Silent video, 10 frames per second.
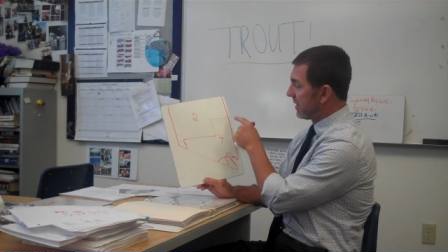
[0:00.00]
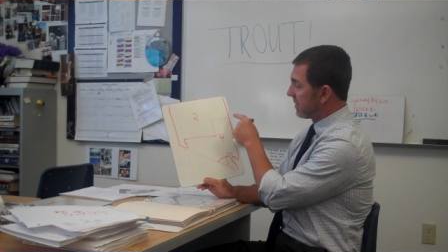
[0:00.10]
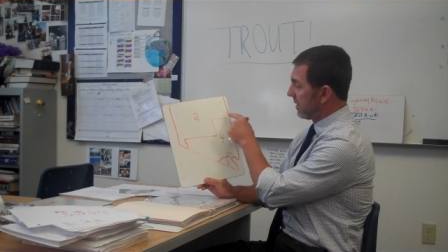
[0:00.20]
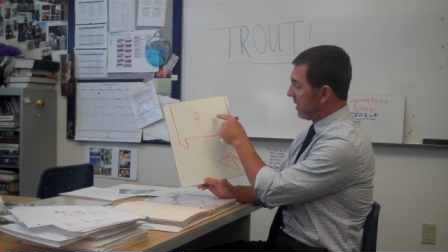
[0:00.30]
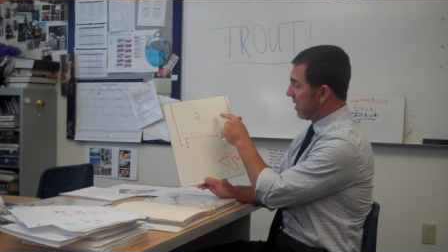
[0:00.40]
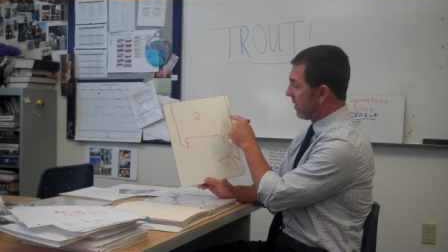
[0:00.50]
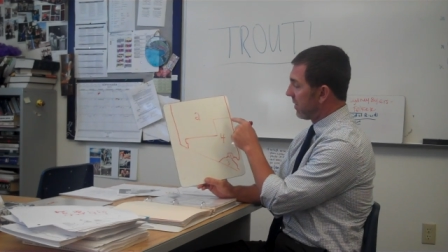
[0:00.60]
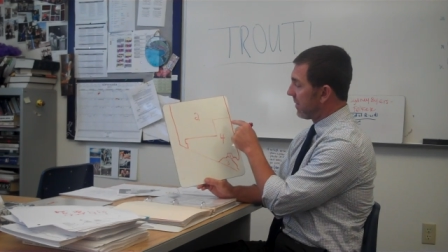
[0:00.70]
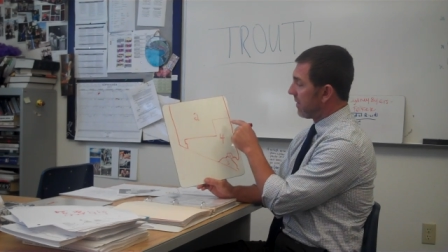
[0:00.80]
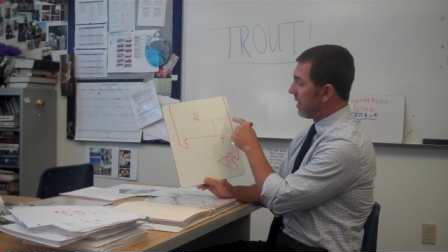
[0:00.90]
is you
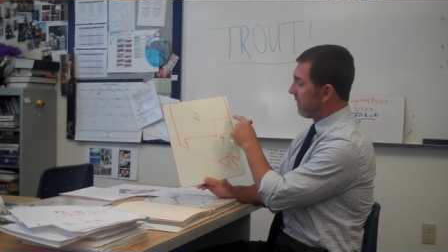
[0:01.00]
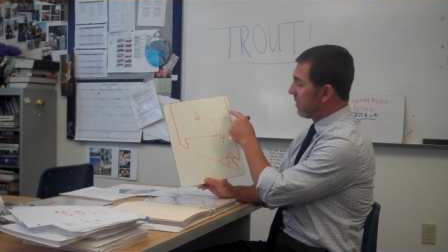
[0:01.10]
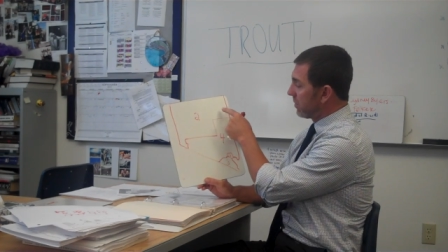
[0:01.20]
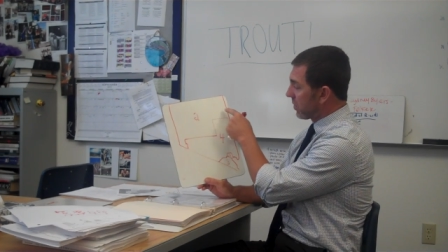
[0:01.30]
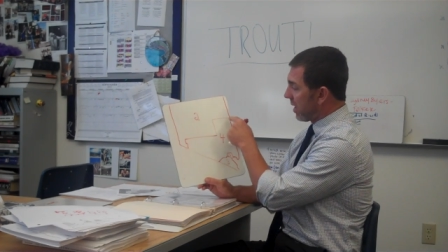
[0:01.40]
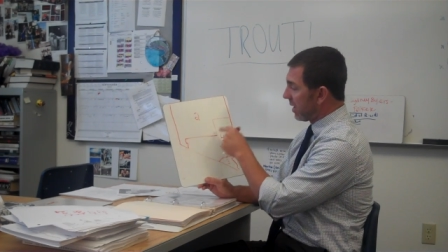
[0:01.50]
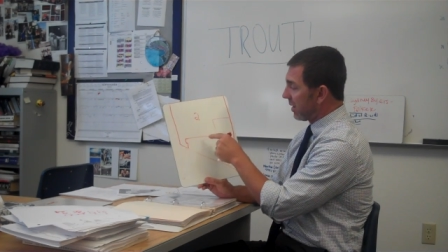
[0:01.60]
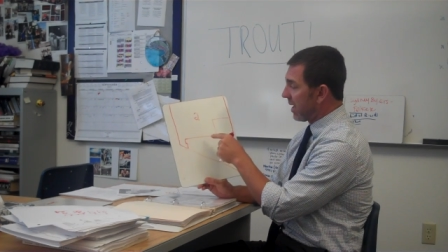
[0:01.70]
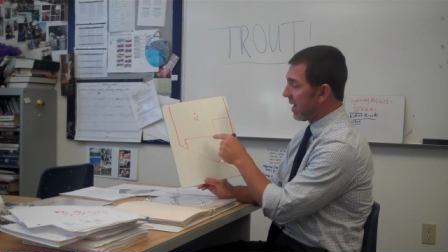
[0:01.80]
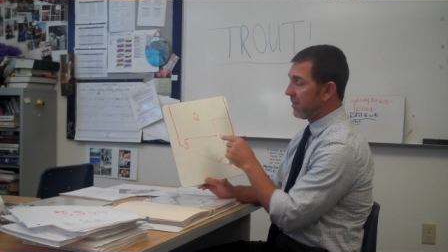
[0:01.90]
know, if you draw a
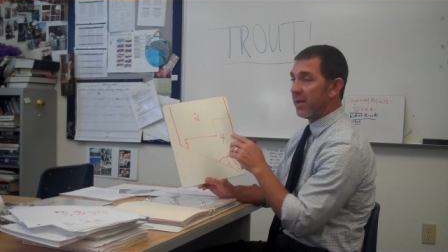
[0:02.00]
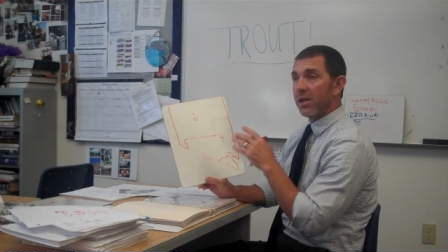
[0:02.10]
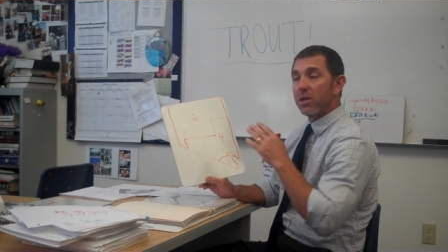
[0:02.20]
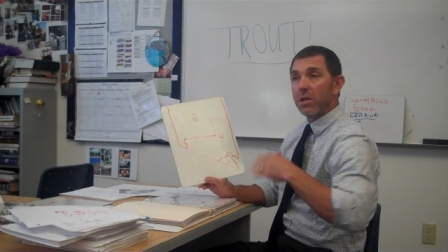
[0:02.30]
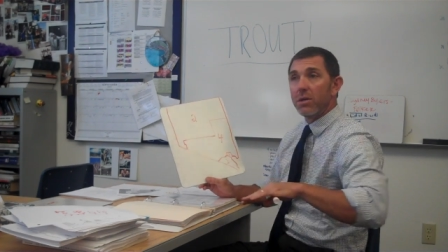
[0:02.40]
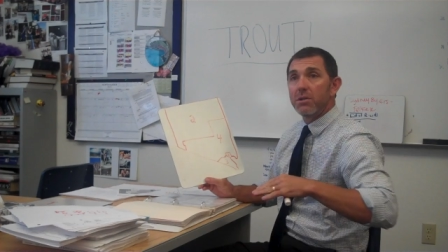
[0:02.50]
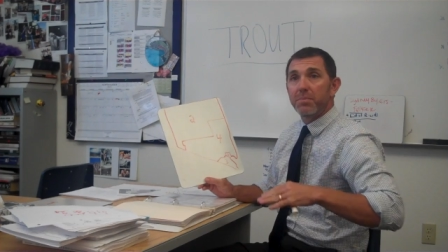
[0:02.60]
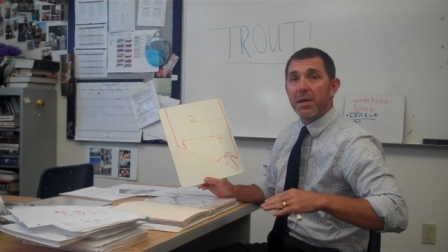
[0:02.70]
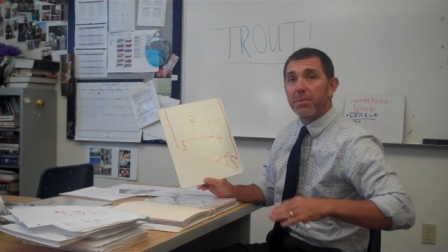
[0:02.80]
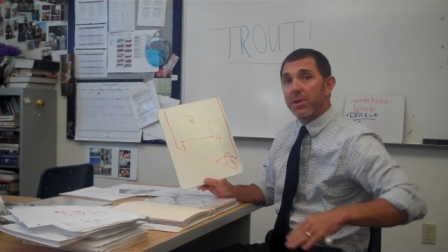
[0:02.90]
line that
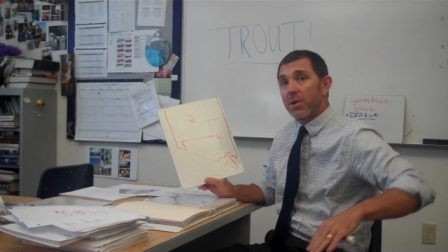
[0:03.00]
includes people